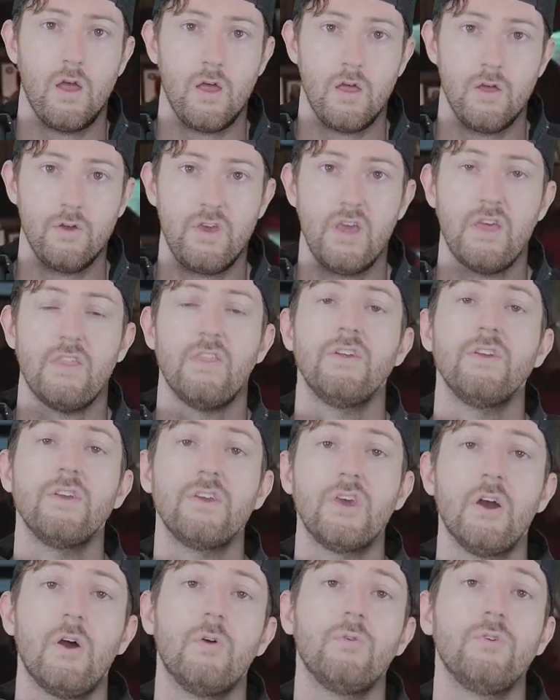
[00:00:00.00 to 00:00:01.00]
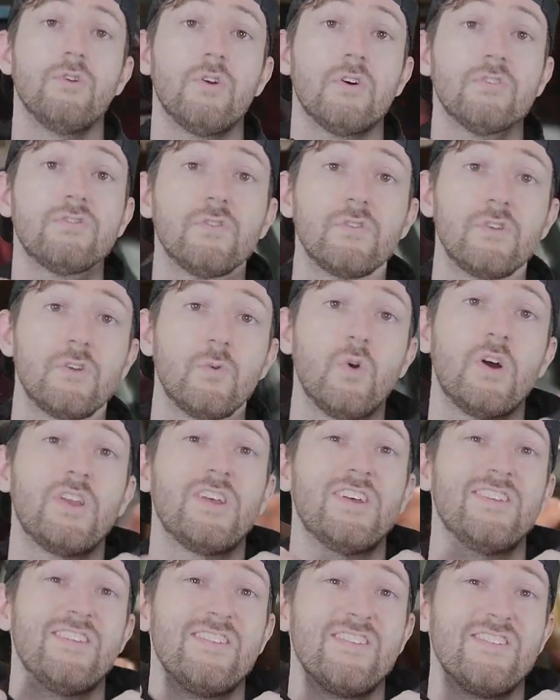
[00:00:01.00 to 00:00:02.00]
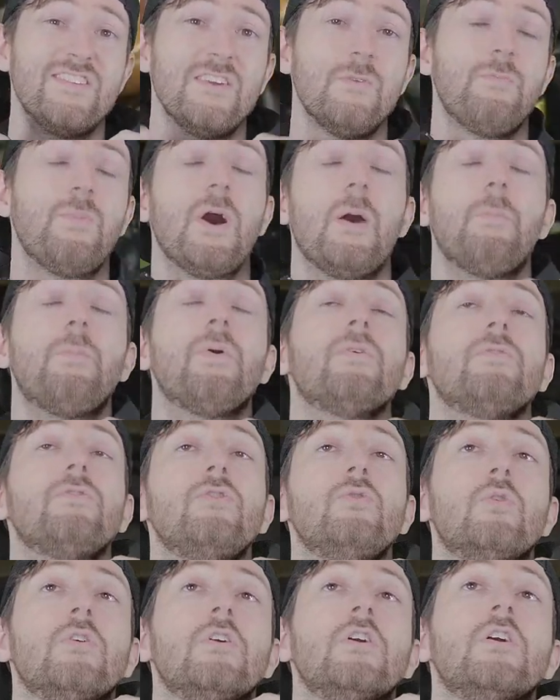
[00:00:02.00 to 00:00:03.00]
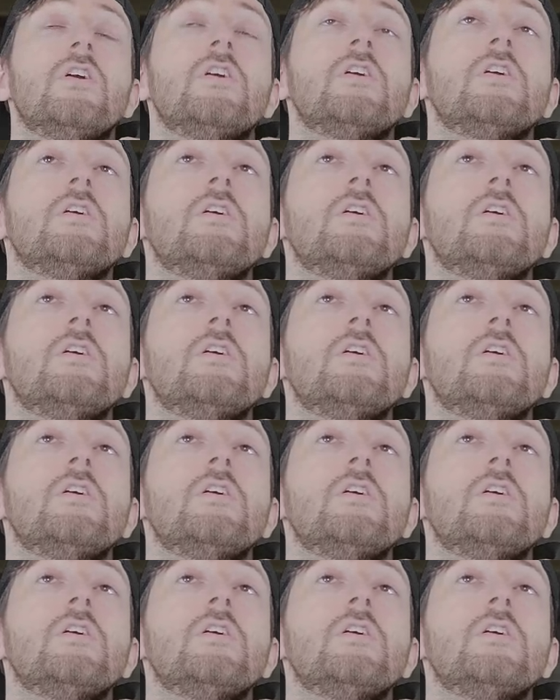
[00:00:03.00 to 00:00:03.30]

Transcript: Okay, there you go. You're also going to want to zip up your